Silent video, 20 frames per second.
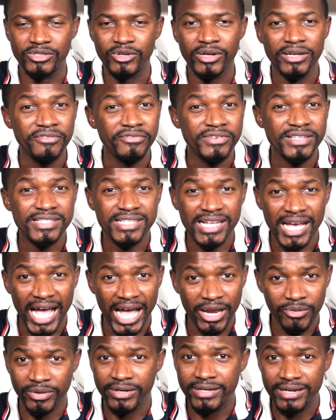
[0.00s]
You can invest
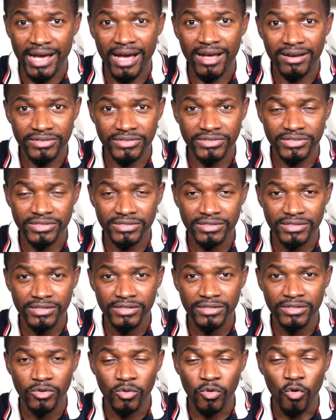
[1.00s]
$100
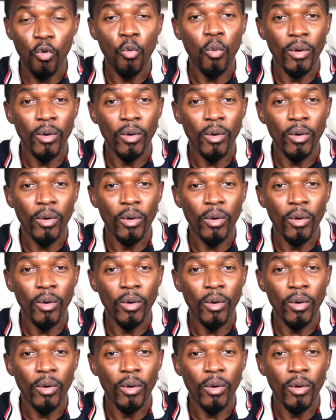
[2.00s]
or